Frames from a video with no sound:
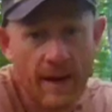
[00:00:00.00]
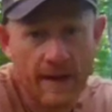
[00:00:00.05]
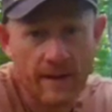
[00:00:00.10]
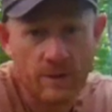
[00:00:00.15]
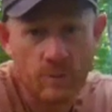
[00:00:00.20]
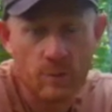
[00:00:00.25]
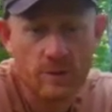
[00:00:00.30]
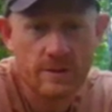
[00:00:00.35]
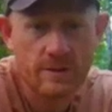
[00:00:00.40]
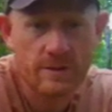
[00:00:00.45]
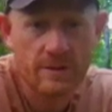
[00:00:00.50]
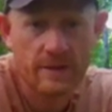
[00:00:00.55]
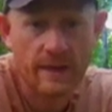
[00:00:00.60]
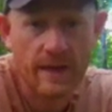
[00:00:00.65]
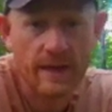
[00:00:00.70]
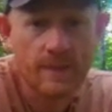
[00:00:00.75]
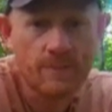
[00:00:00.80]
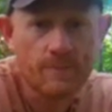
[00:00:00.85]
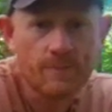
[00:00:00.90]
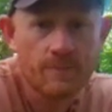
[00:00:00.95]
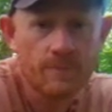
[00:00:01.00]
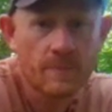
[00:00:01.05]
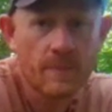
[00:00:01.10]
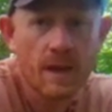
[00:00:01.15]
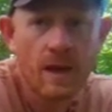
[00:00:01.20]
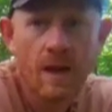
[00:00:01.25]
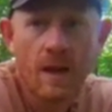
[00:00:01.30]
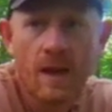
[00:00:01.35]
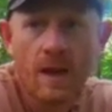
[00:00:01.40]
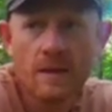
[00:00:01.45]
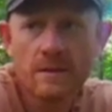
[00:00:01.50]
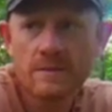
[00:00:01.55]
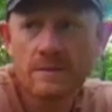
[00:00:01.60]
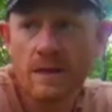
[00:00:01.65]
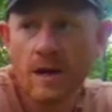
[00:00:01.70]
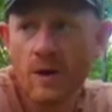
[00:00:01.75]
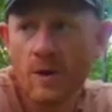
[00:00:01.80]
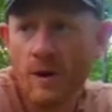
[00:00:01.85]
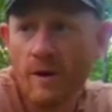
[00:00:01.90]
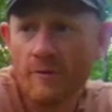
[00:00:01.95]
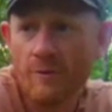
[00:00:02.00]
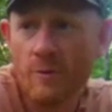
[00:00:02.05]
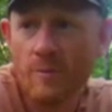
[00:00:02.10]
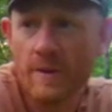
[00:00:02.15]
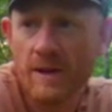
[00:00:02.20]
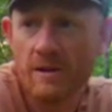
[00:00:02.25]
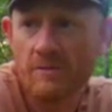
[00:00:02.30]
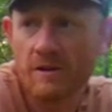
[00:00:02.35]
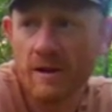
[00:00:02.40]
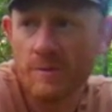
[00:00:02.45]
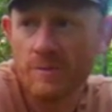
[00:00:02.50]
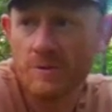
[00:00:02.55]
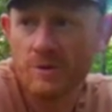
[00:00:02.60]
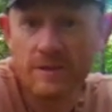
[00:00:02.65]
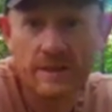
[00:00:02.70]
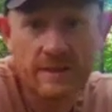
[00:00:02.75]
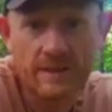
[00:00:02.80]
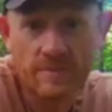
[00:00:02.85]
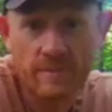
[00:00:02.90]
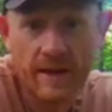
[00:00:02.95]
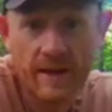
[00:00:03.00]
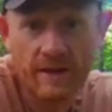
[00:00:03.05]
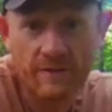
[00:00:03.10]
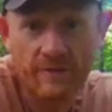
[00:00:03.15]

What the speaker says: in the woods today, so I thought it'd be a great opportunity to make a